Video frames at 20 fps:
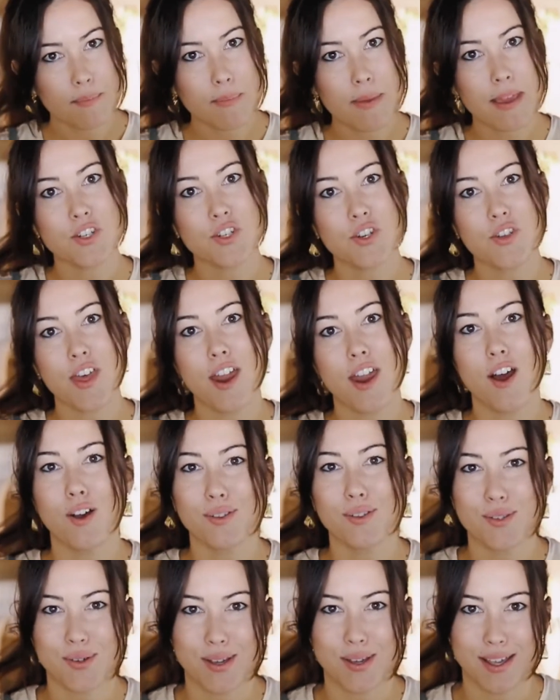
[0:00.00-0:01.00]
Make sure that
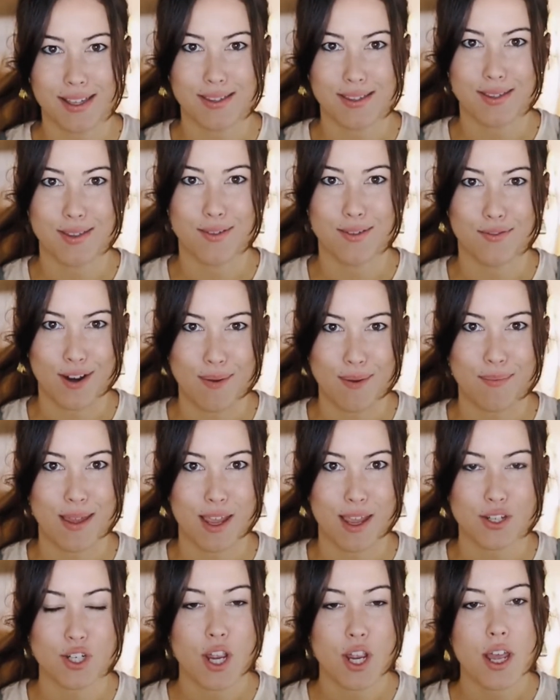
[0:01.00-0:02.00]
also hits the front
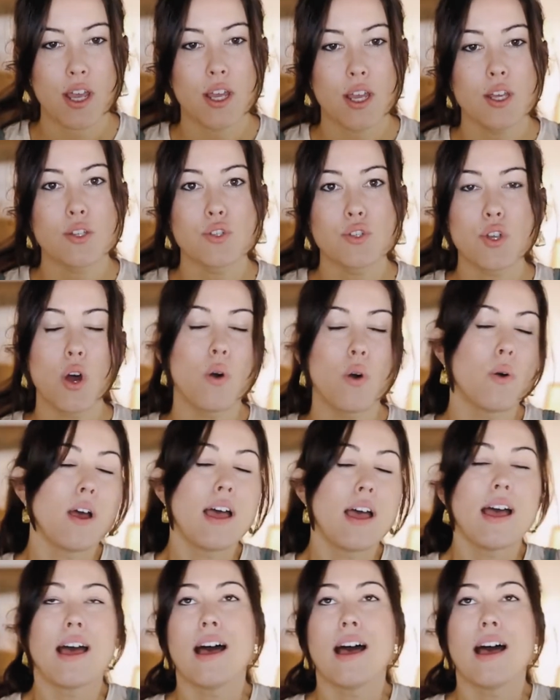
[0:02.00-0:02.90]
page. So